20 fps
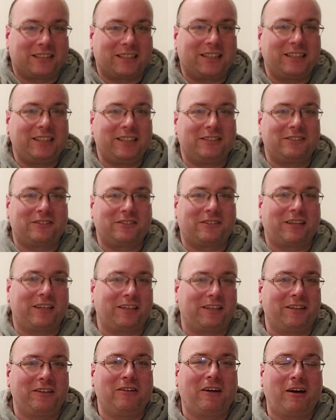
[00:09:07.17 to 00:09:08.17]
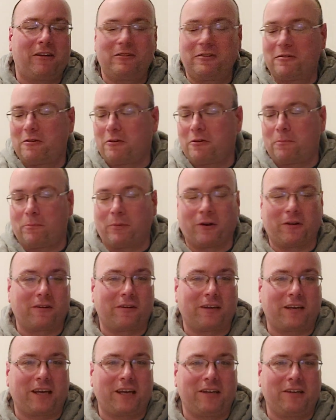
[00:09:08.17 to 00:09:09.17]
I think these are like, you know how you go to
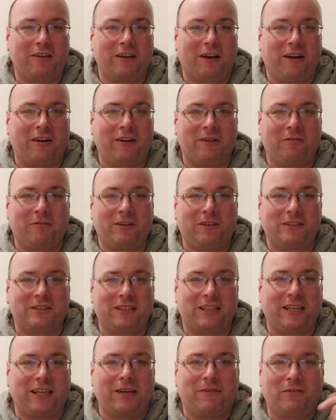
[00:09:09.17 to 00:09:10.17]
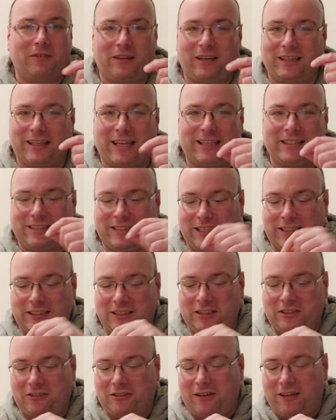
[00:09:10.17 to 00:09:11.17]
Burger King and you get onion rings and they give you like that
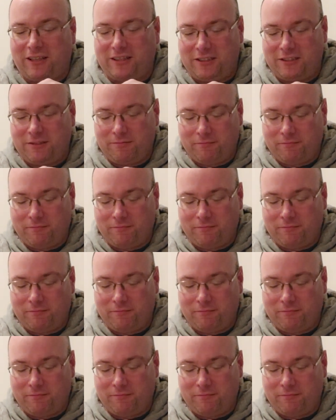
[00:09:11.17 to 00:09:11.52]
zesty sauce?